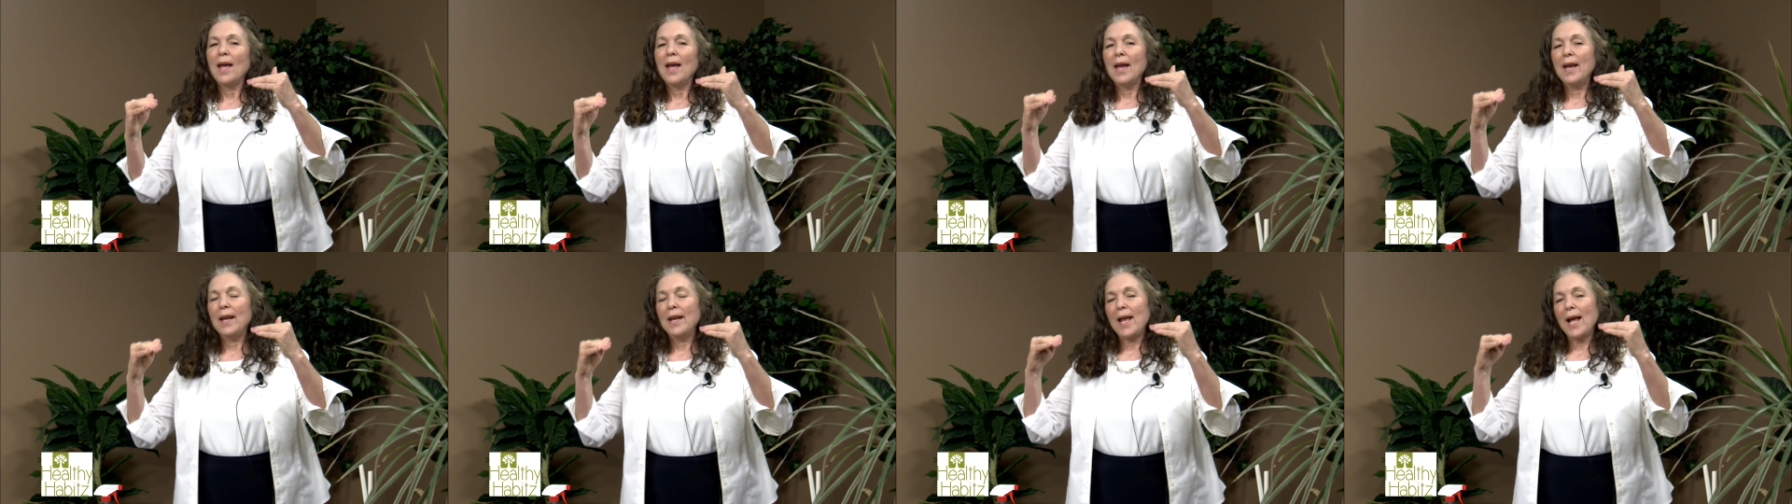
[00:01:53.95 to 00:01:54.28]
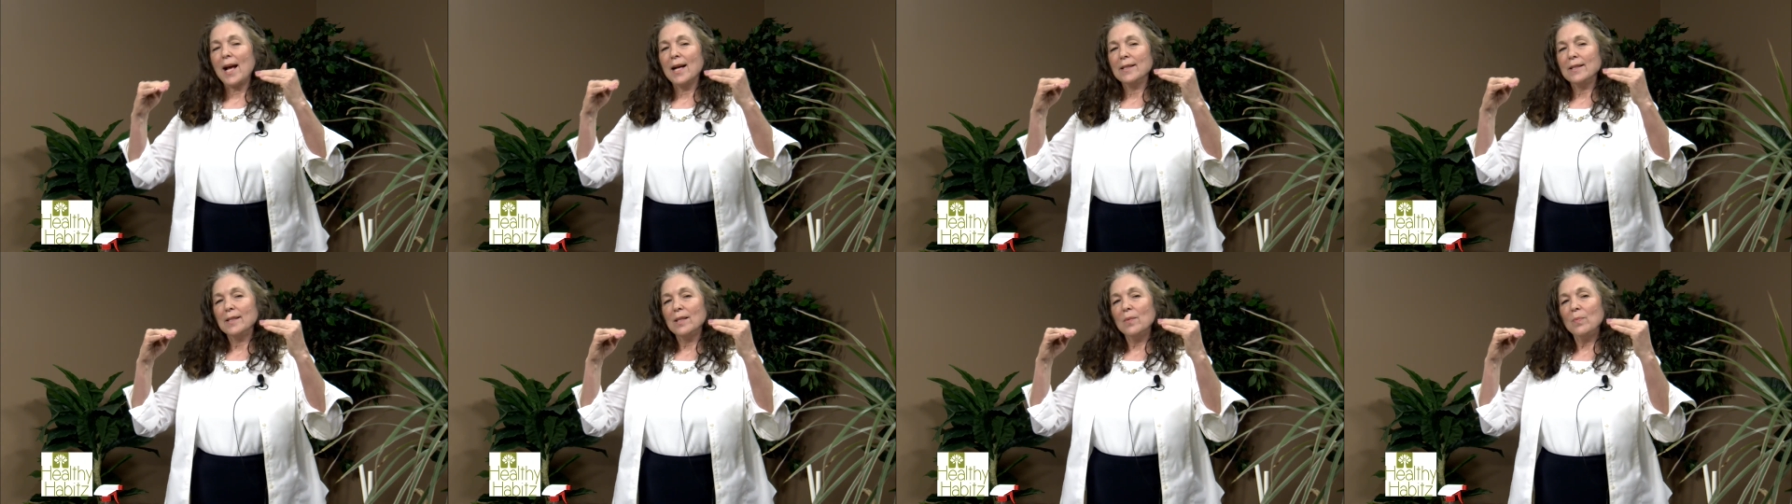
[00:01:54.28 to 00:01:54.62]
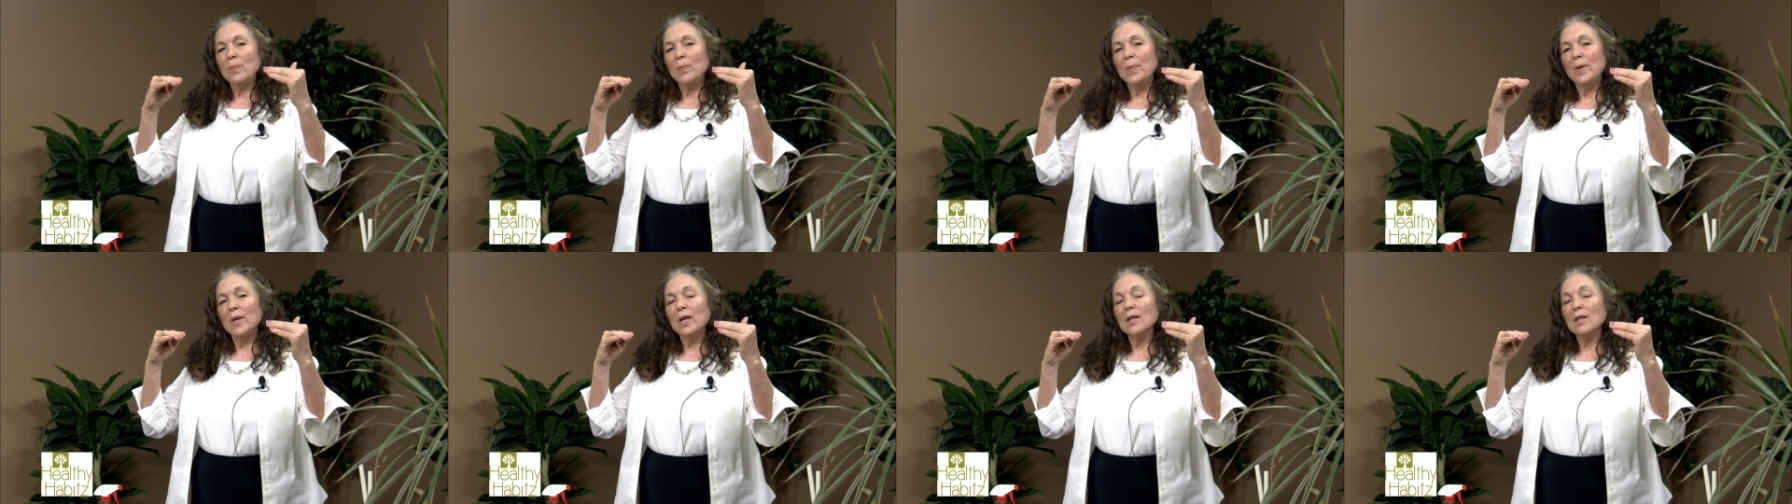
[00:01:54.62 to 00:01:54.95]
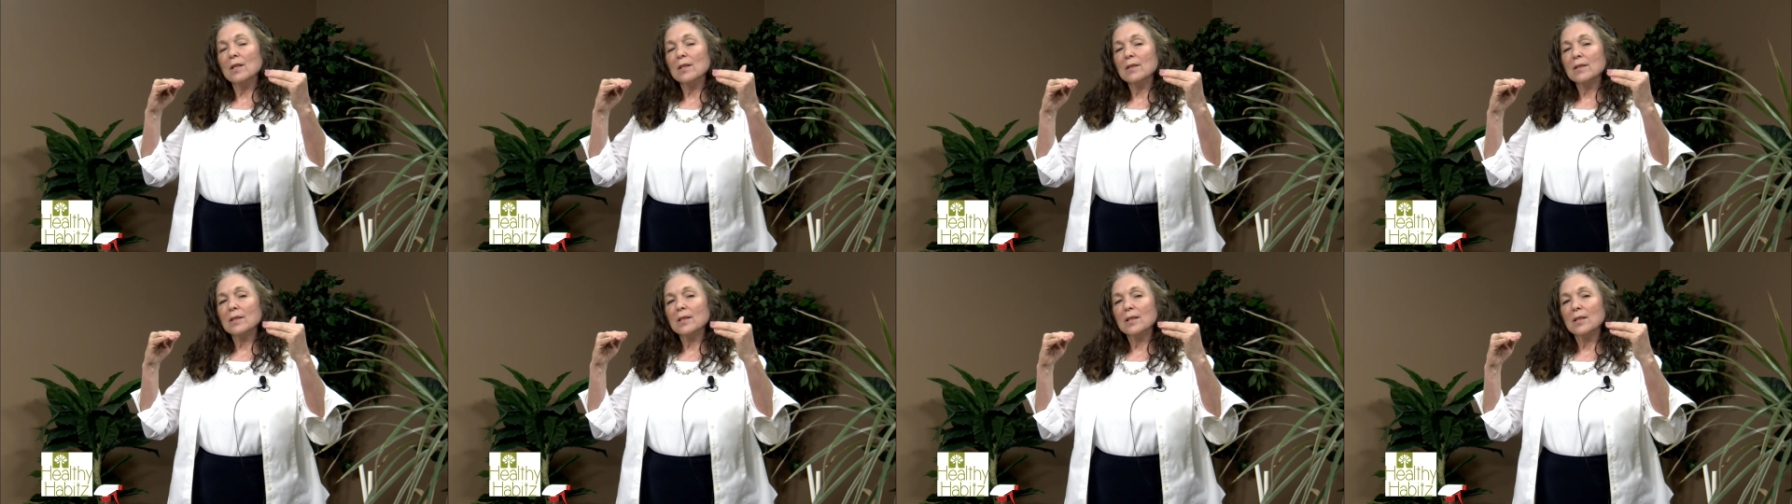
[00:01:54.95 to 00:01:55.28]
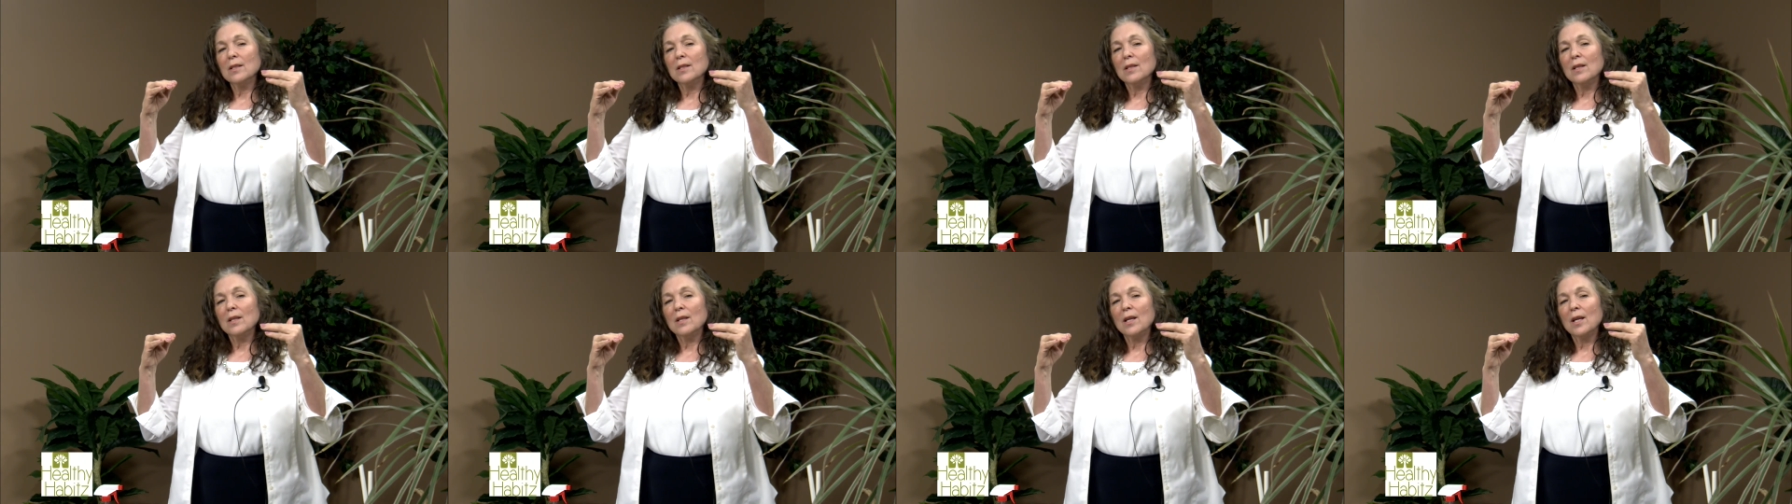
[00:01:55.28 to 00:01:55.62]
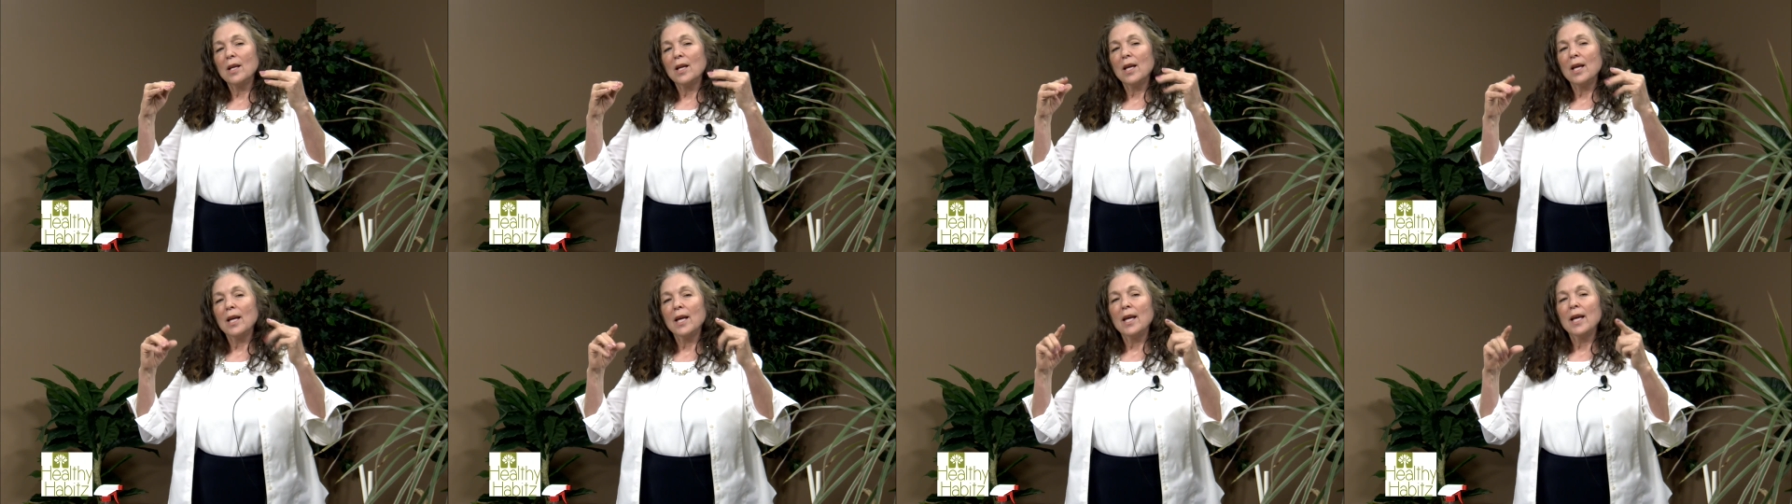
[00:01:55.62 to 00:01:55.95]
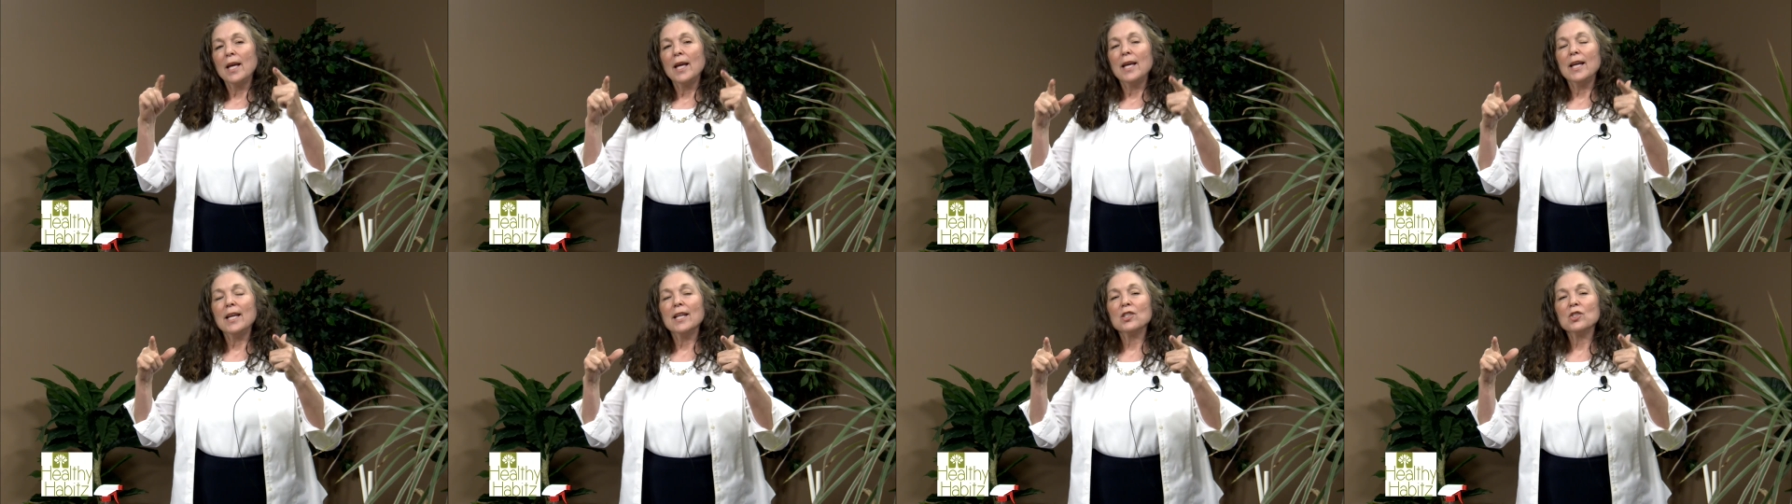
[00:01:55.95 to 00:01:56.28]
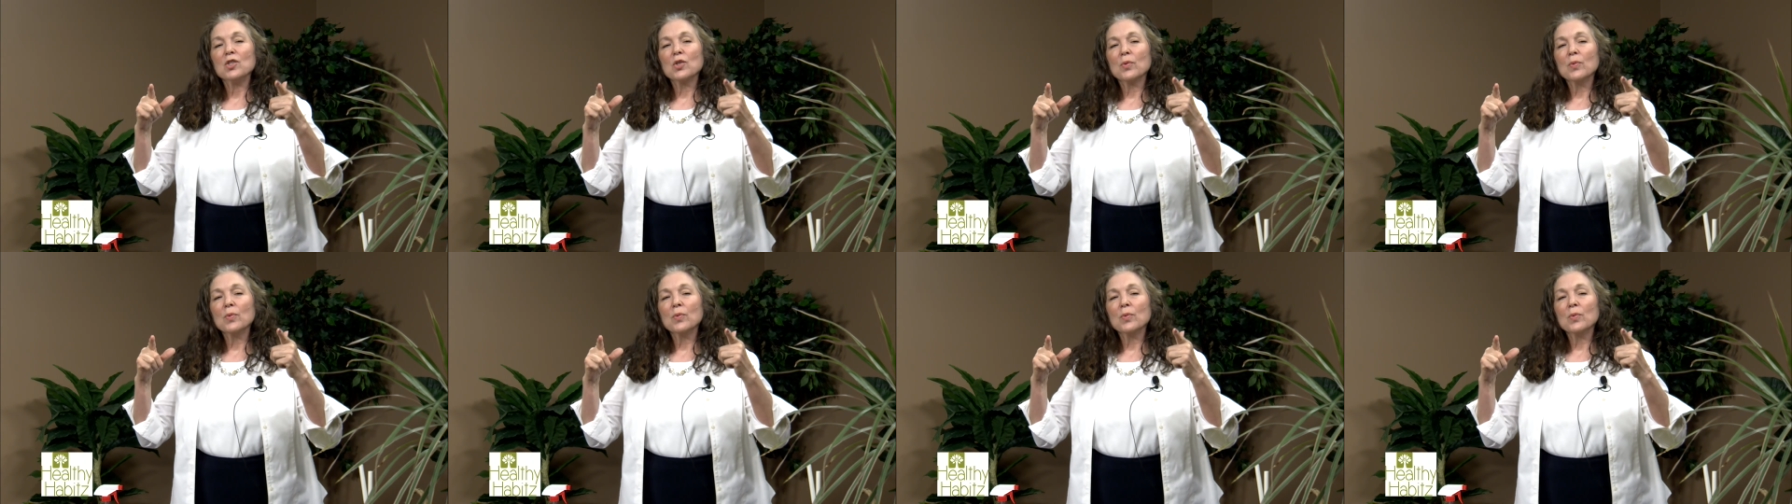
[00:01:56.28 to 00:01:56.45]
And as it built, it